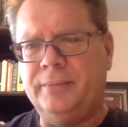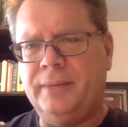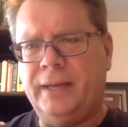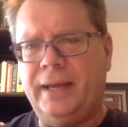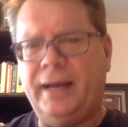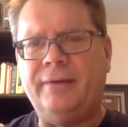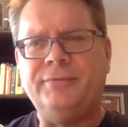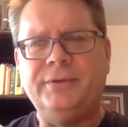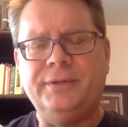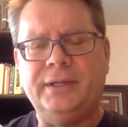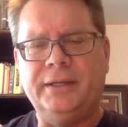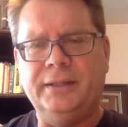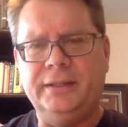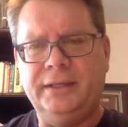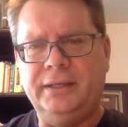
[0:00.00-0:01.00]
after they
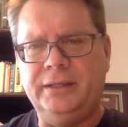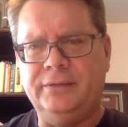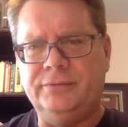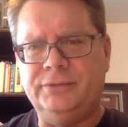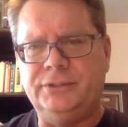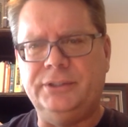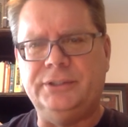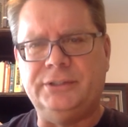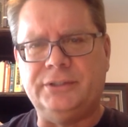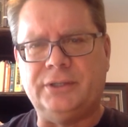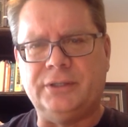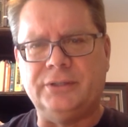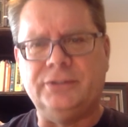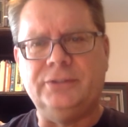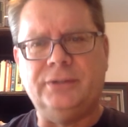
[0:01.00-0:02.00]
leave, she
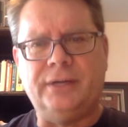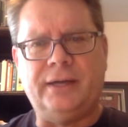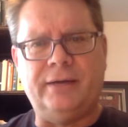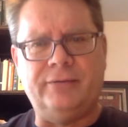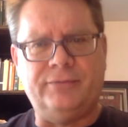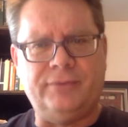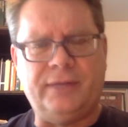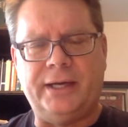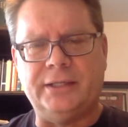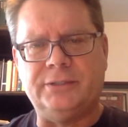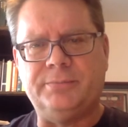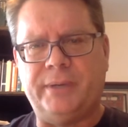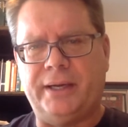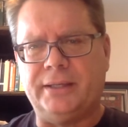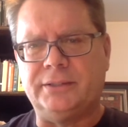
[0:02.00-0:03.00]
starts to have
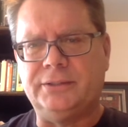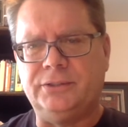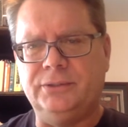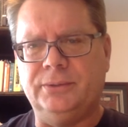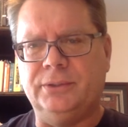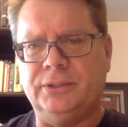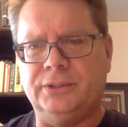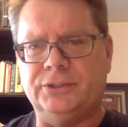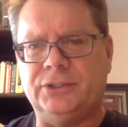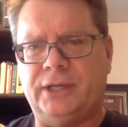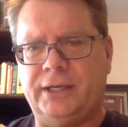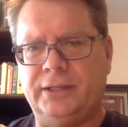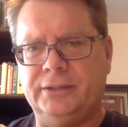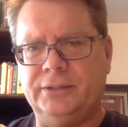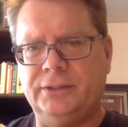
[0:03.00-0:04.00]
flashbacks to her
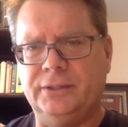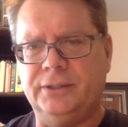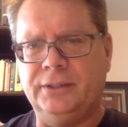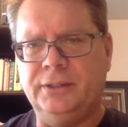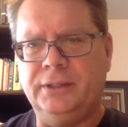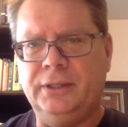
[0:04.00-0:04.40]
childhood.